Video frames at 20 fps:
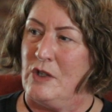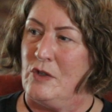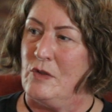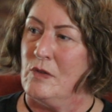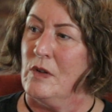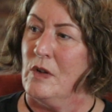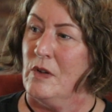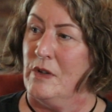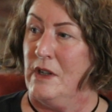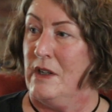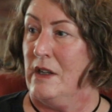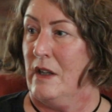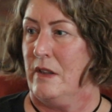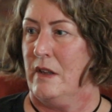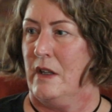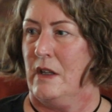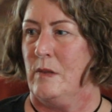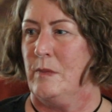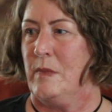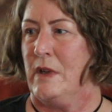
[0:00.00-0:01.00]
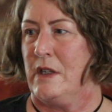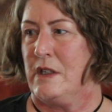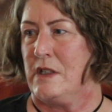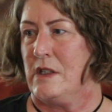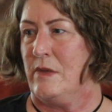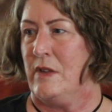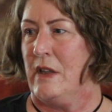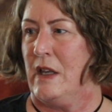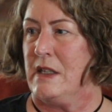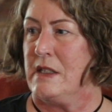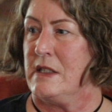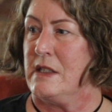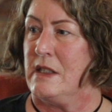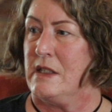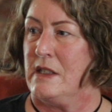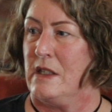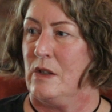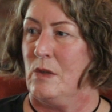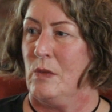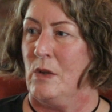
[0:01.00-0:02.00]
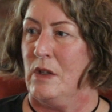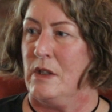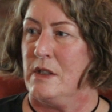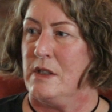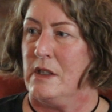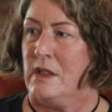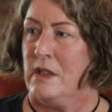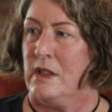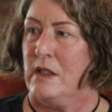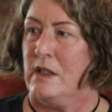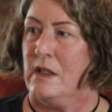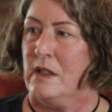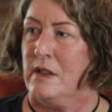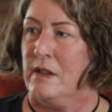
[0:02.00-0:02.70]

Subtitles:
are drawn in, I think, because of the aesthetic quality.